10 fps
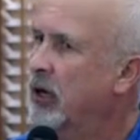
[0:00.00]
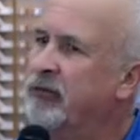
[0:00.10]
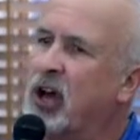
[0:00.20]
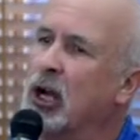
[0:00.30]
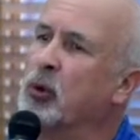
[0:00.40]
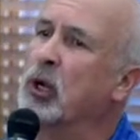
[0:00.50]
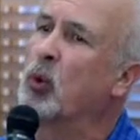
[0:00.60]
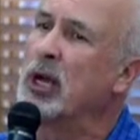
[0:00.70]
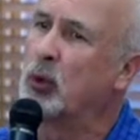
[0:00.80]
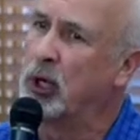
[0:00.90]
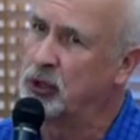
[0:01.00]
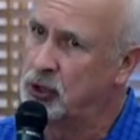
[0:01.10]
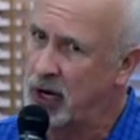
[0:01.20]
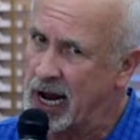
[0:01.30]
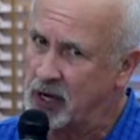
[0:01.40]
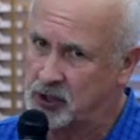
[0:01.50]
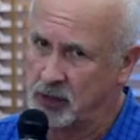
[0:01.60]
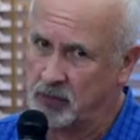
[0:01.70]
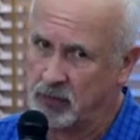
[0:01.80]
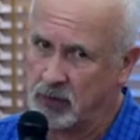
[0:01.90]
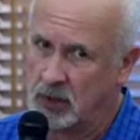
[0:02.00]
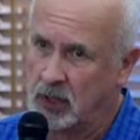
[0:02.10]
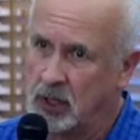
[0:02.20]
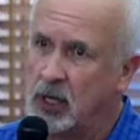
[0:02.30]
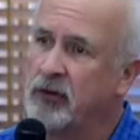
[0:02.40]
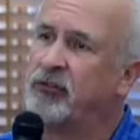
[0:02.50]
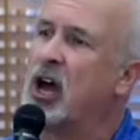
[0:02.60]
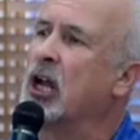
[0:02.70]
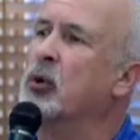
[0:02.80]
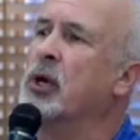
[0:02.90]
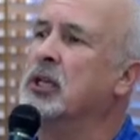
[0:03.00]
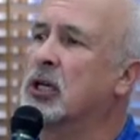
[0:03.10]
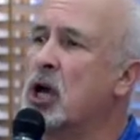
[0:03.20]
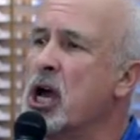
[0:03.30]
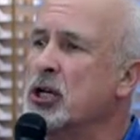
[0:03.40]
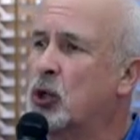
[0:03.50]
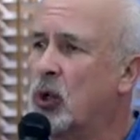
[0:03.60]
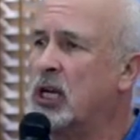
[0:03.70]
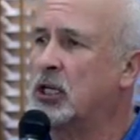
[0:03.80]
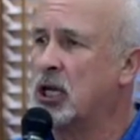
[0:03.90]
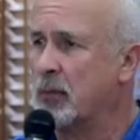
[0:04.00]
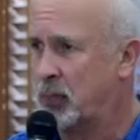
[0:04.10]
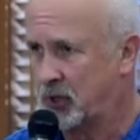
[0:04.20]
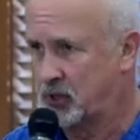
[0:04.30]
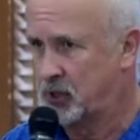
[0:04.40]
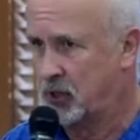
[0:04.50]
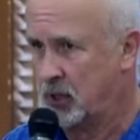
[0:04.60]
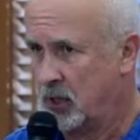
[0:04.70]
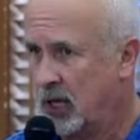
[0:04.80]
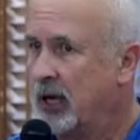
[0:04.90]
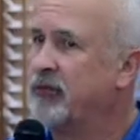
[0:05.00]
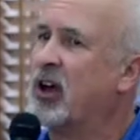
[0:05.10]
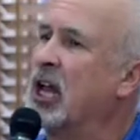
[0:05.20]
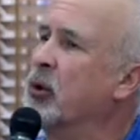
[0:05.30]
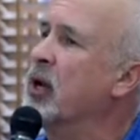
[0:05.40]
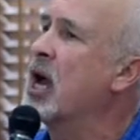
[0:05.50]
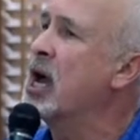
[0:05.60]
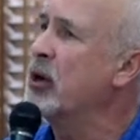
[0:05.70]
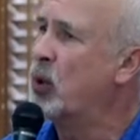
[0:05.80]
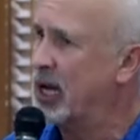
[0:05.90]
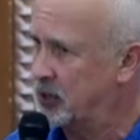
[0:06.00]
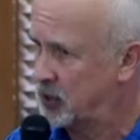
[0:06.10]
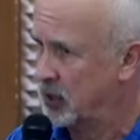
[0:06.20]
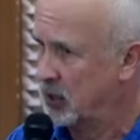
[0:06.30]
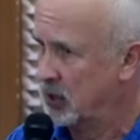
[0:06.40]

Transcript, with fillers: following railroad tracks, following the concrete compass, following highways,